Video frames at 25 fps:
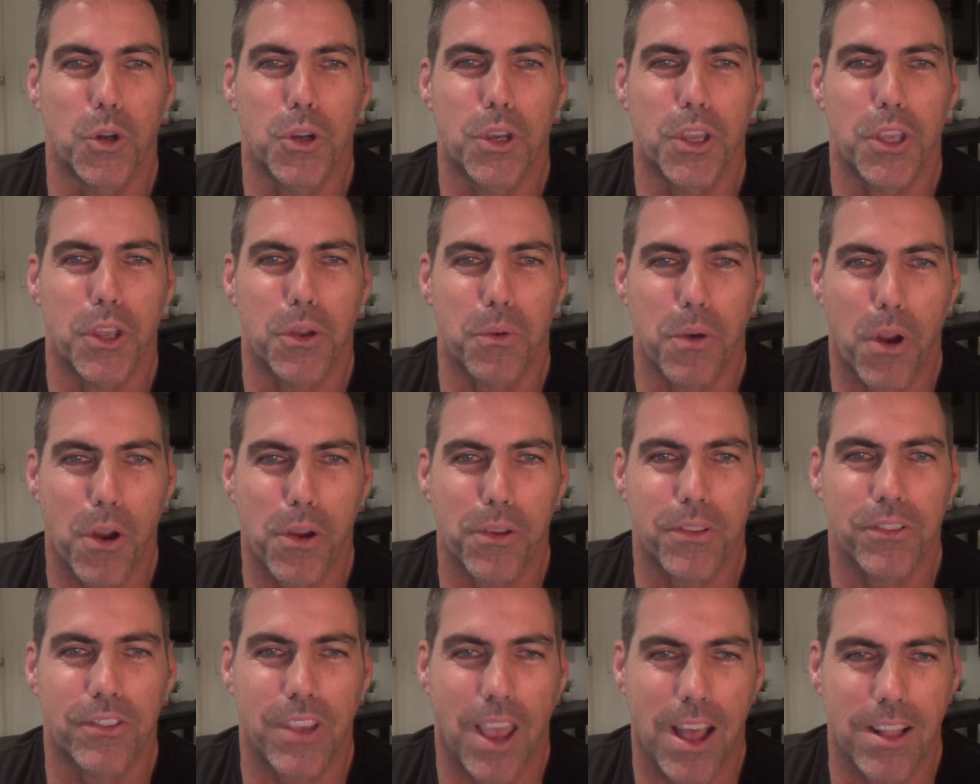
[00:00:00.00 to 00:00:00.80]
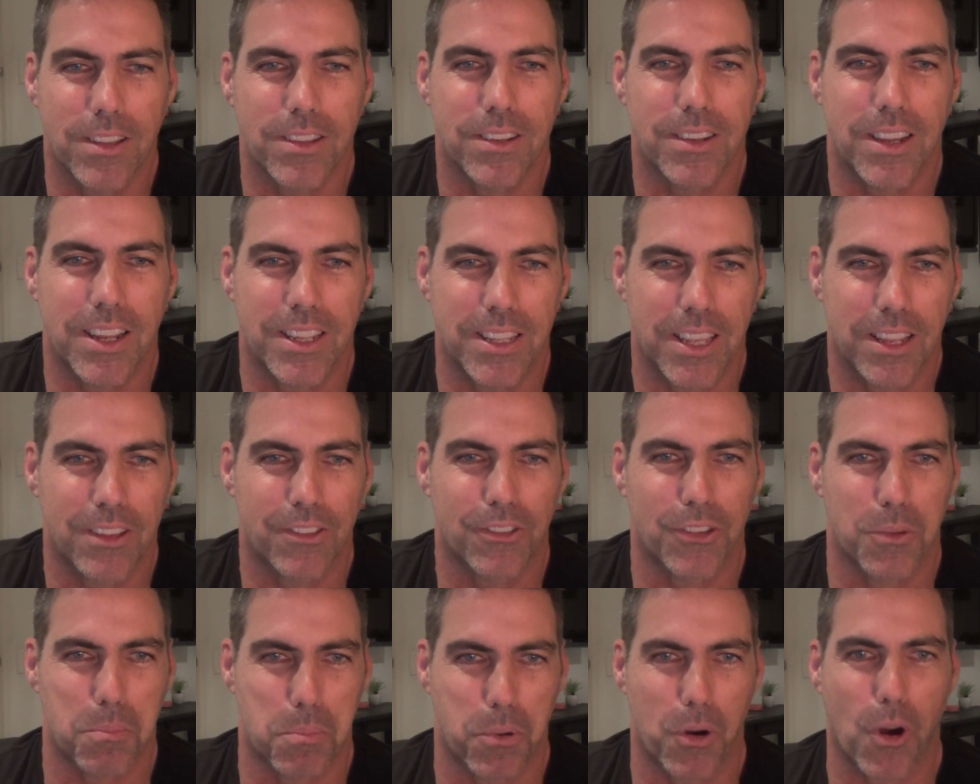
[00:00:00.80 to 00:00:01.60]
look at your own talent and
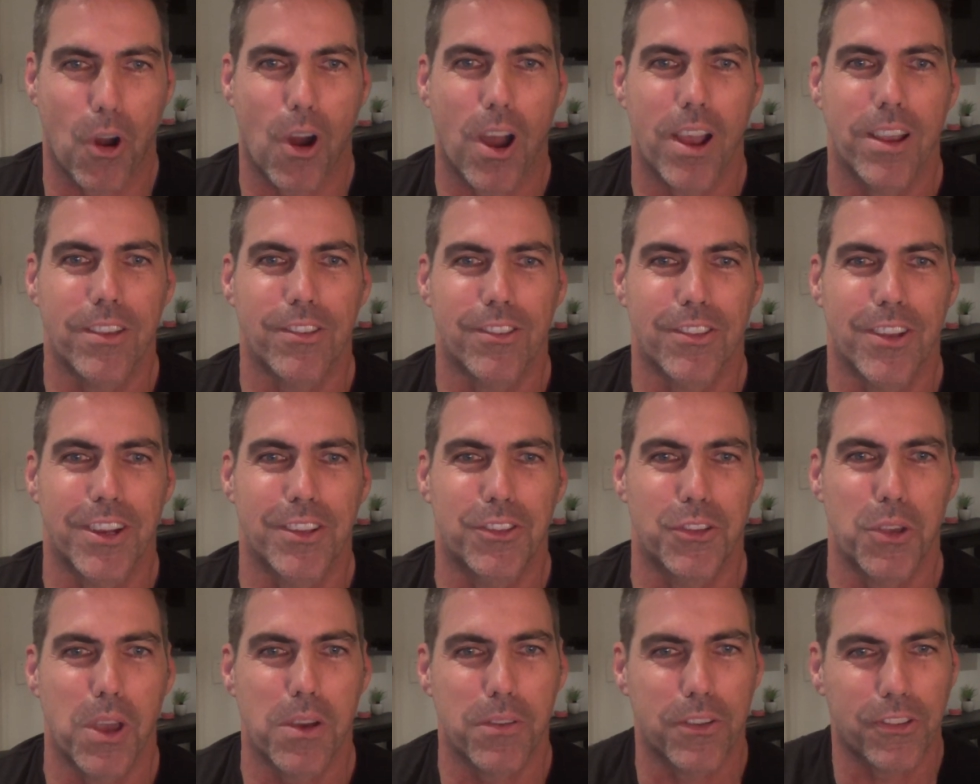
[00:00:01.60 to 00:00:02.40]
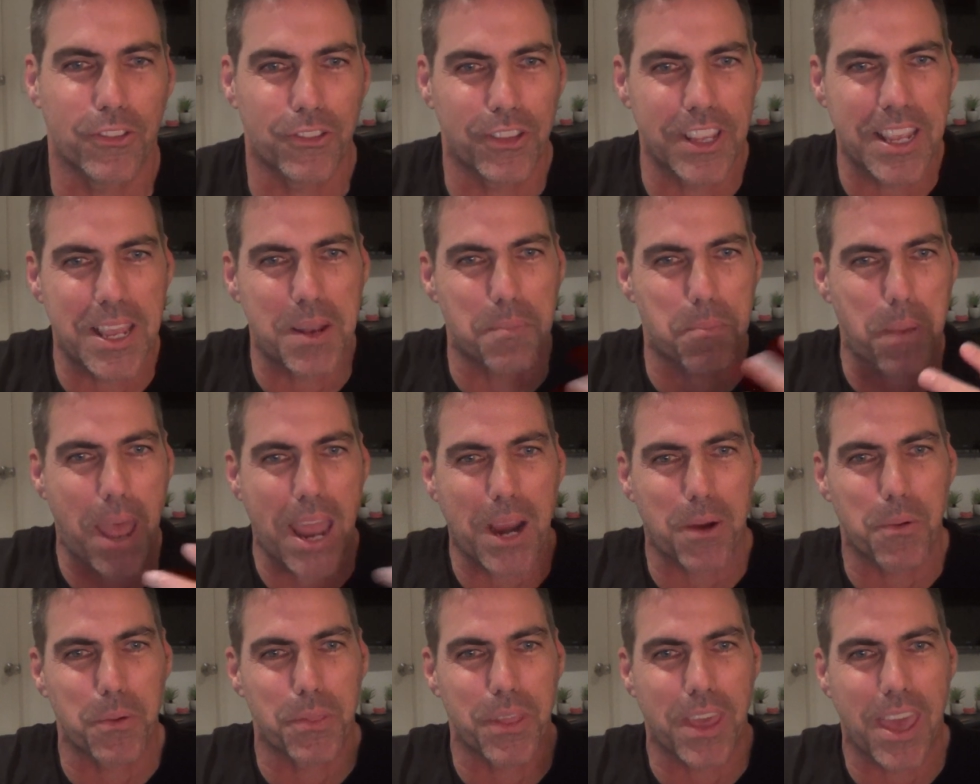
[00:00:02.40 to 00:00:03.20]
get surprised? Like, do you ever see it
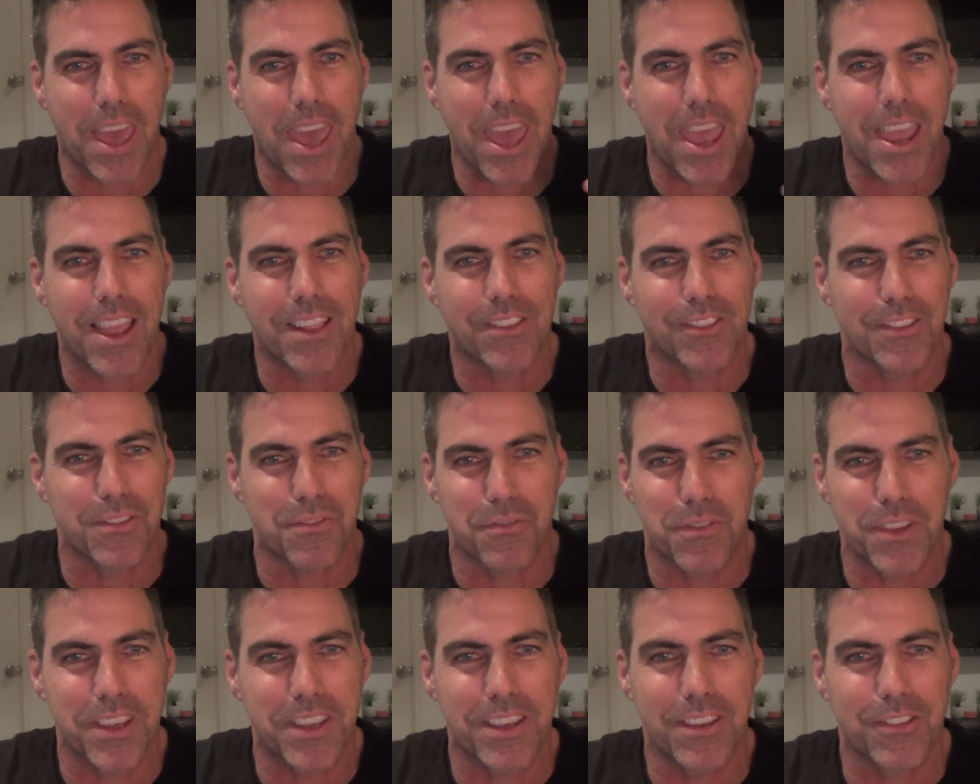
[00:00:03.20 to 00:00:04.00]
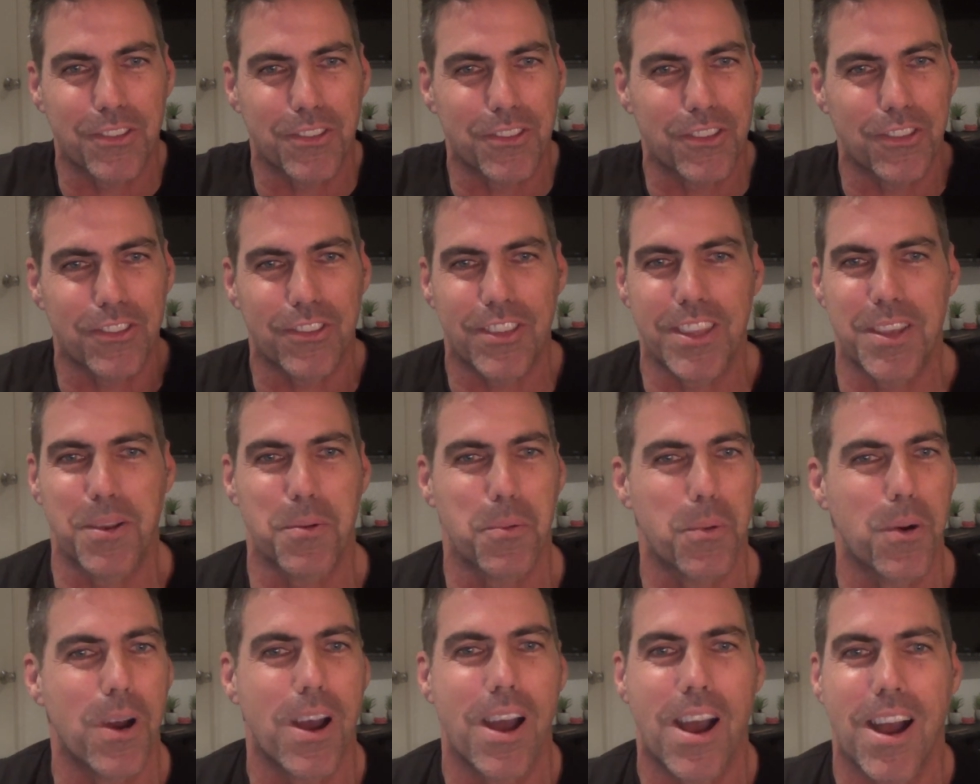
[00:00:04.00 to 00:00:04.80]
back with your hands and fingers and just
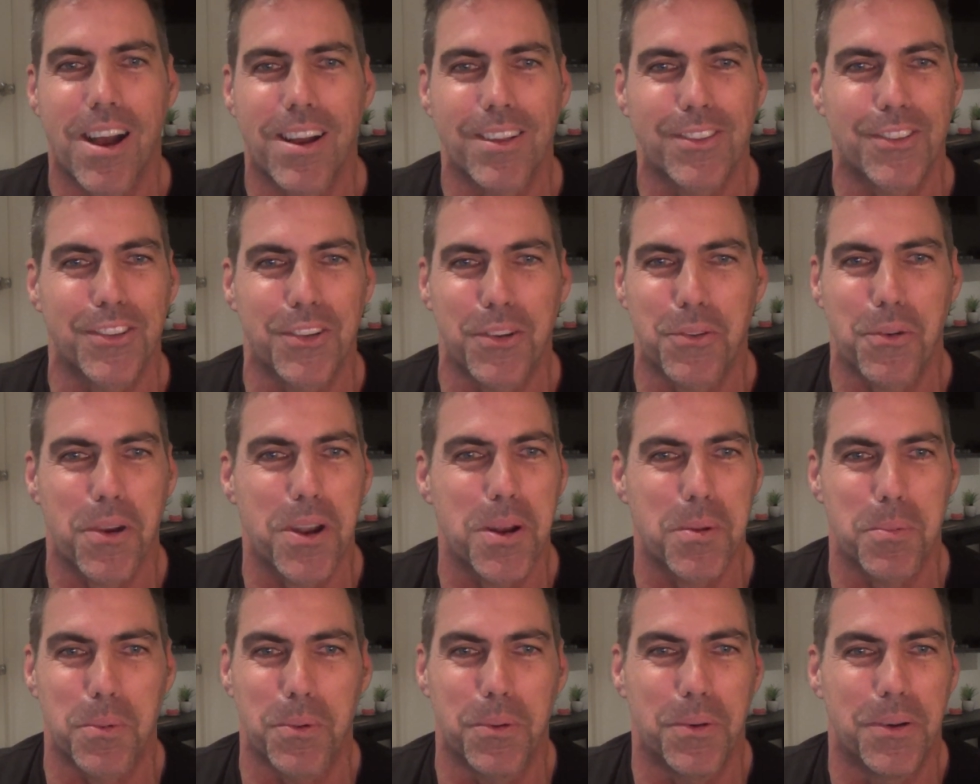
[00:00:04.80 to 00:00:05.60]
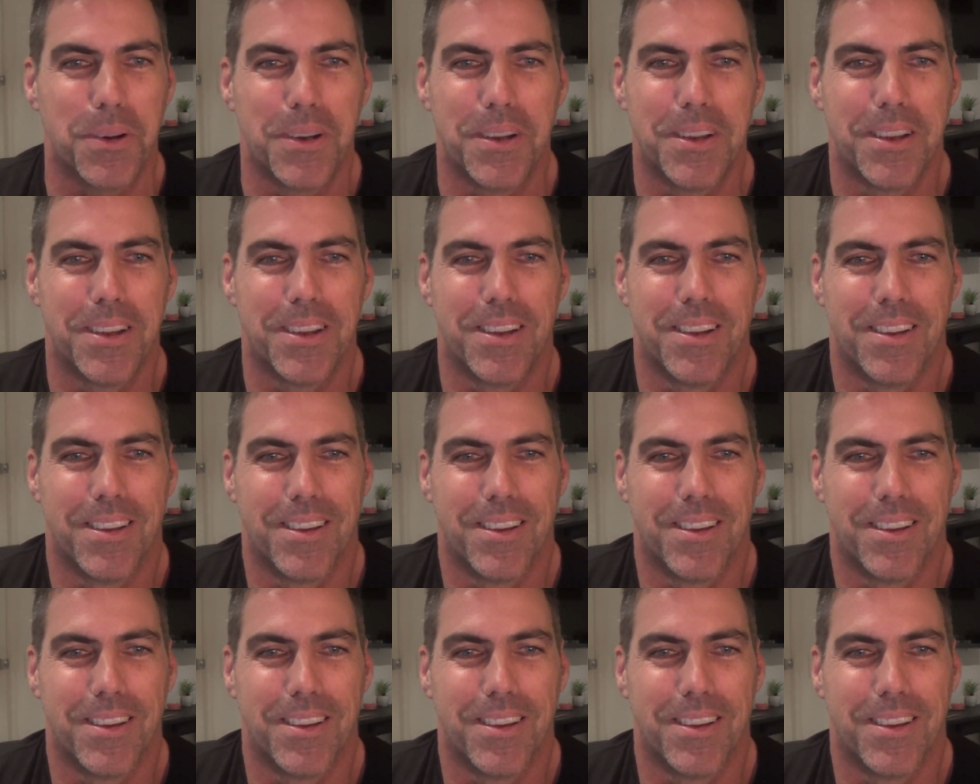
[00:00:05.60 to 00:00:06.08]
think, "Wow, that's incredible"?